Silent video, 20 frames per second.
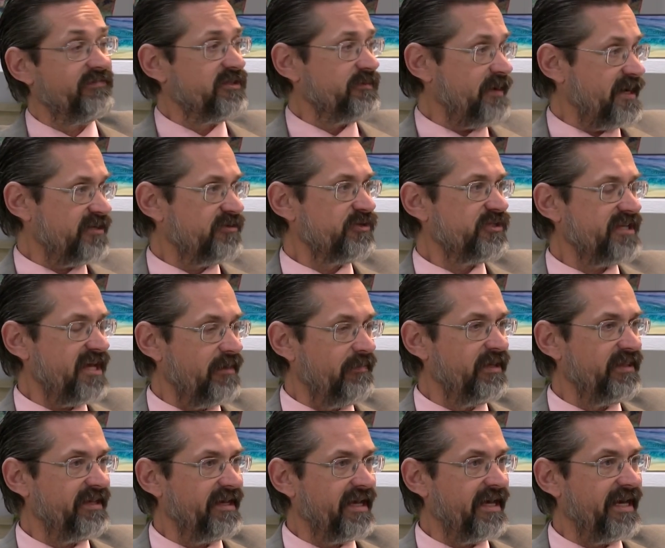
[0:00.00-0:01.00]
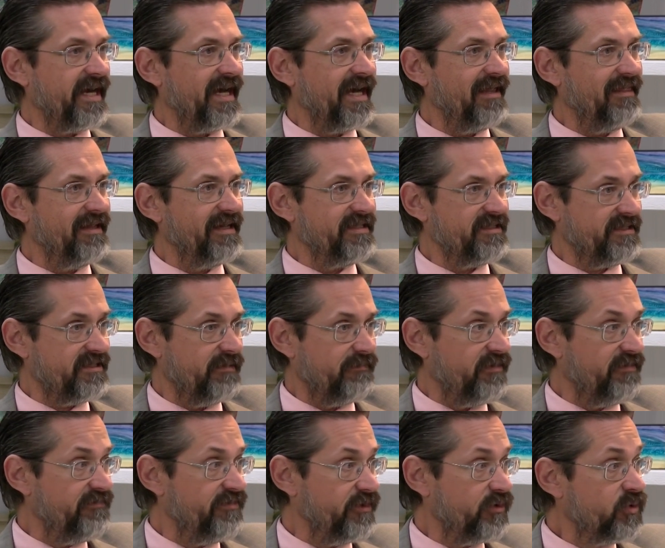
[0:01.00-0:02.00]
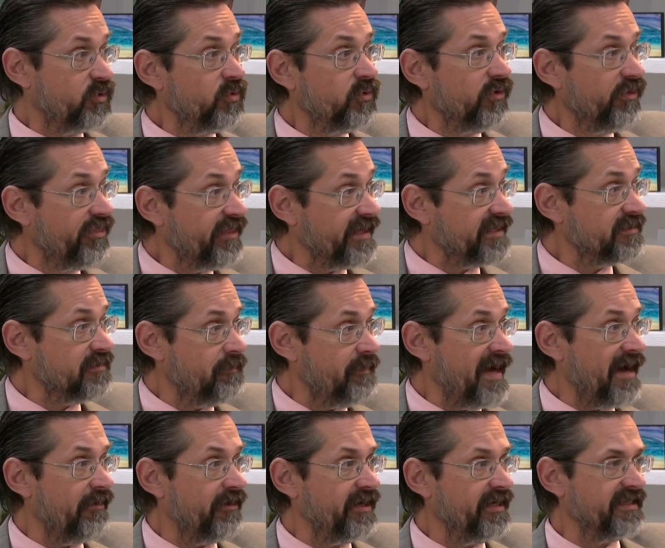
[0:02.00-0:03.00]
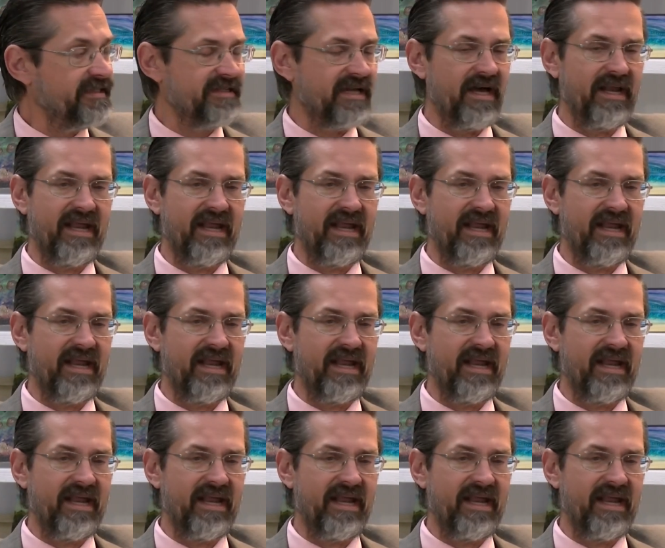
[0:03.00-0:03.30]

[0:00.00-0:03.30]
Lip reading: a special segment that kind of highlights some of the cool things about it. It's got